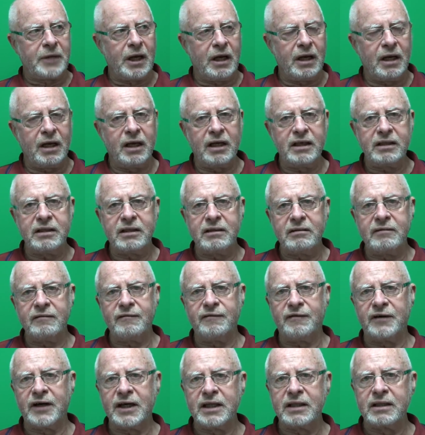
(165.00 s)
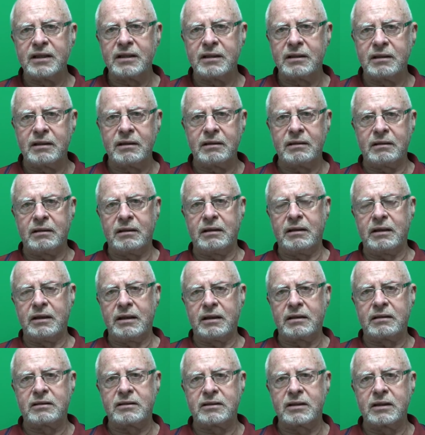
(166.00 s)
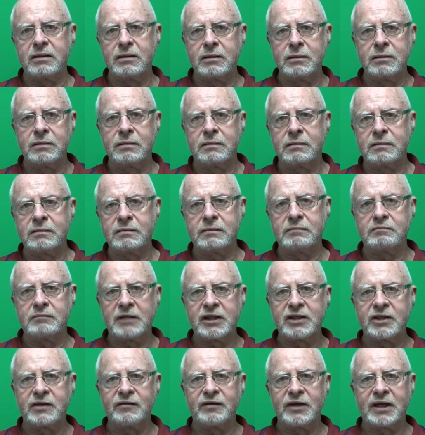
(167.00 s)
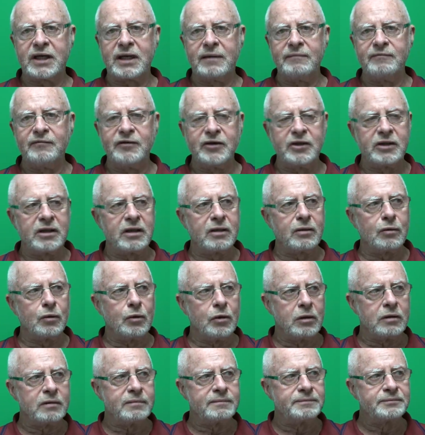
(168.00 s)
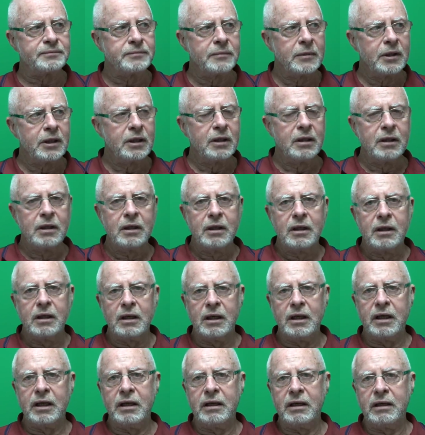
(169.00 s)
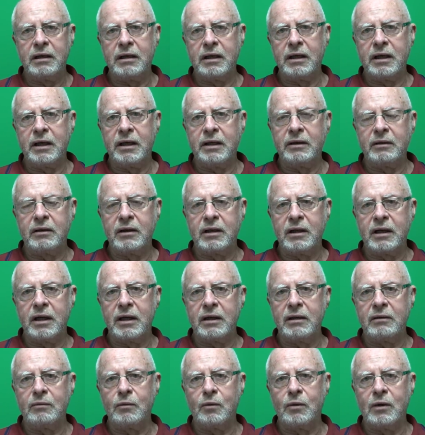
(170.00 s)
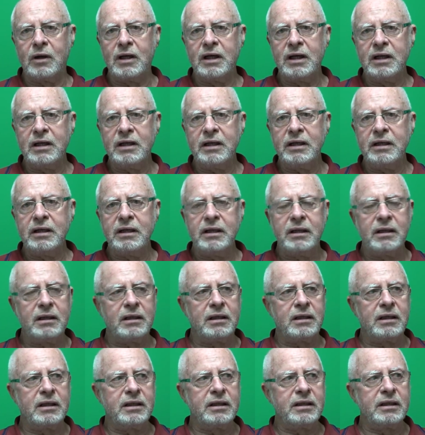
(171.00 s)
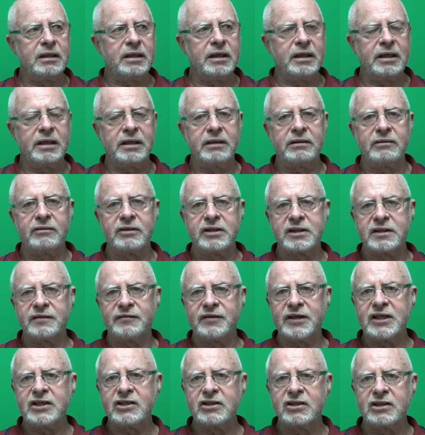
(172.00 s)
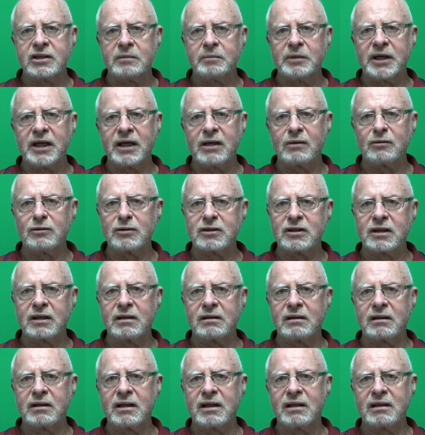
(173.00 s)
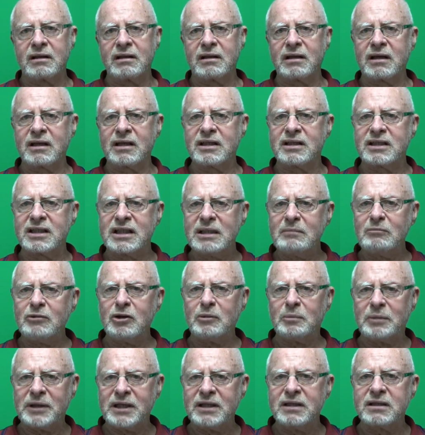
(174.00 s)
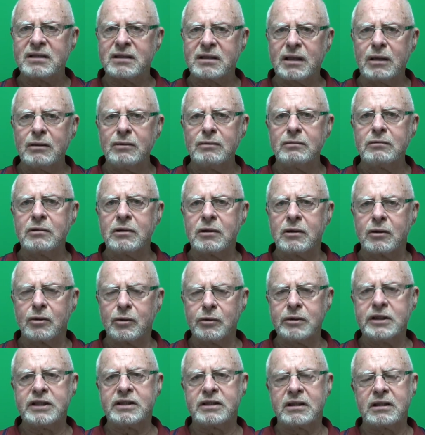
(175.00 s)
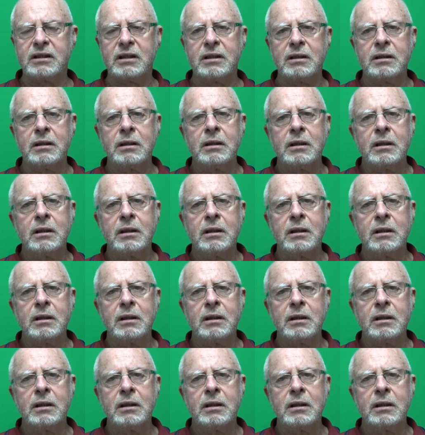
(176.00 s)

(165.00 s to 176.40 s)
I didn't find it so much of a comfort at all. And why I had reservations about it was that it seemed to be so noisy.